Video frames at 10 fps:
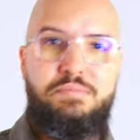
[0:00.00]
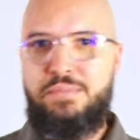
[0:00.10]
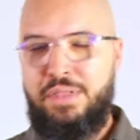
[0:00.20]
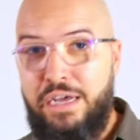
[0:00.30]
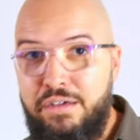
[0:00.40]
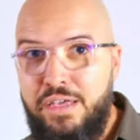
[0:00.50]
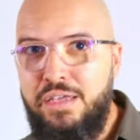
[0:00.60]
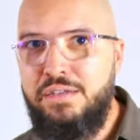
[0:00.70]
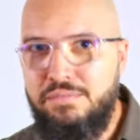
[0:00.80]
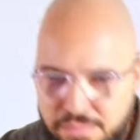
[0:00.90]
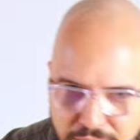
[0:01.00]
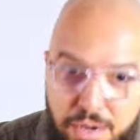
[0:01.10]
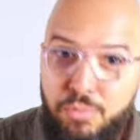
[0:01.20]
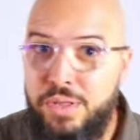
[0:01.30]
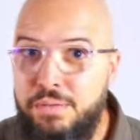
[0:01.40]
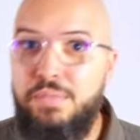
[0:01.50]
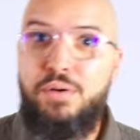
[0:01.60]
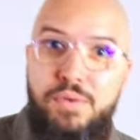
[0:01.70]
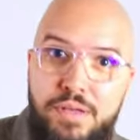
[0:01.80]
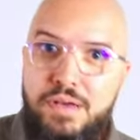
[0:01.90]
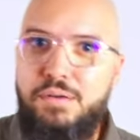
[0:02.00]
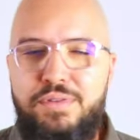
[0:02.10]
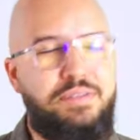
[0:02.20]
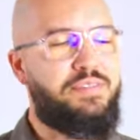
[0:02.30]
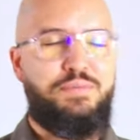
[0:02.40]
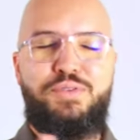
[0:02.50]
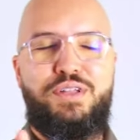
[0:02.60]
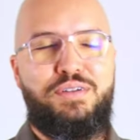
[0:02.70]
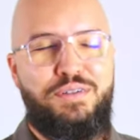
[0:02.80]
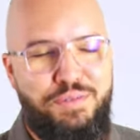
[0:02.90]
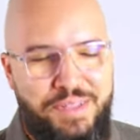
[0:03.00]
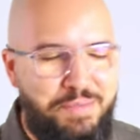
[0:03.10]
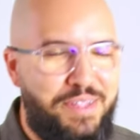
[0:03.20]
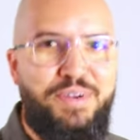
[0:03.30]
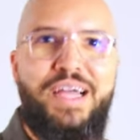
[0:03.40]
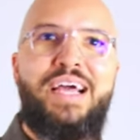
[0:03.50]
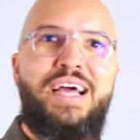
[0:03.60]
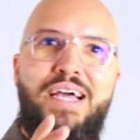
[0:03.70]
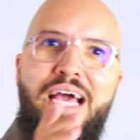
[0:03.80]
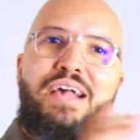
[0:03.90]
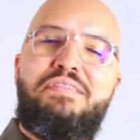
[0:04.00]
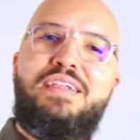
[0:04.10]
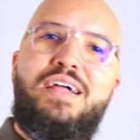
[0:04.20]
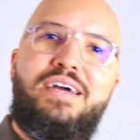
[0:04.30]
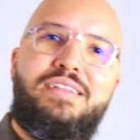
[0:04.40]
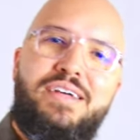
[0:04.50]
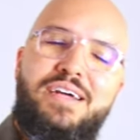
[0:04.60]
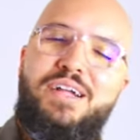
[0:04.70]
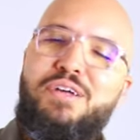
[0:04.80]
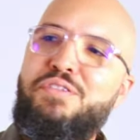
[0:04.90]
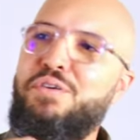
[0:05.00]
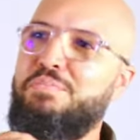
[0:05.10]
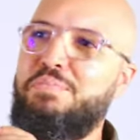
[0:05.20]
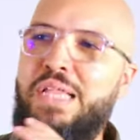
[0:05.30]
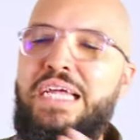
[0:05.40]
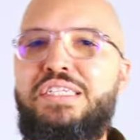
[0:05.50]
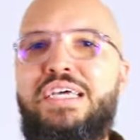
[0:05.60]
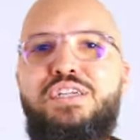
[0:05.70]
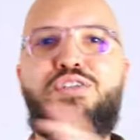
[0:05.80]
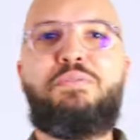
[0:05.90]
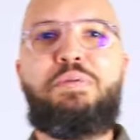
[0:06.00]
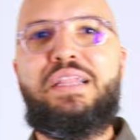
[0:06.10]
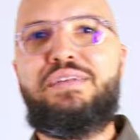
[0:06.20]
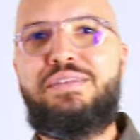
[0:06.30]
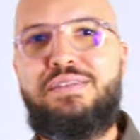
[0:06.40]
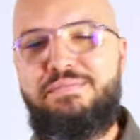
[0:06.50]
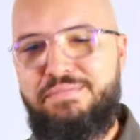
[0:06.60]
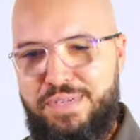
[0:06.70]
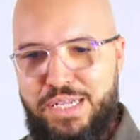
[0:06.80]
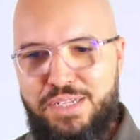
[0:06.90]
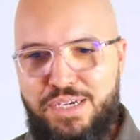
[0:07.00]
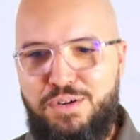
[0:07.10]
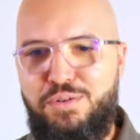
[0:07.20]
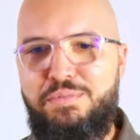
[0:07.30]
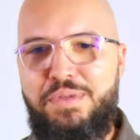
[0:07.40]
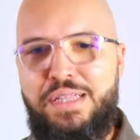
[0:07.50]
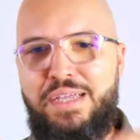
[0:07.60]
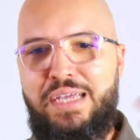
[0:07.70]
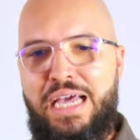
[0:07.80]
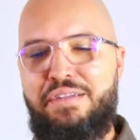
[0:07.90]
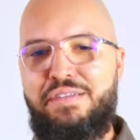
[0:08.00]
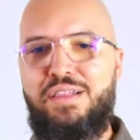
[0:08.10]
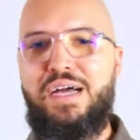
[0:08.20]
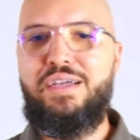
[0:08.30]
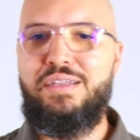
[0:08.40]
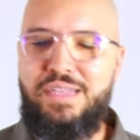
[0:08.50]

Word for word: Lion king. We, my way. I mean, we're not going to go there. But anyway, ask the lion. So they take it to the palace in the jungle and they ask the lion.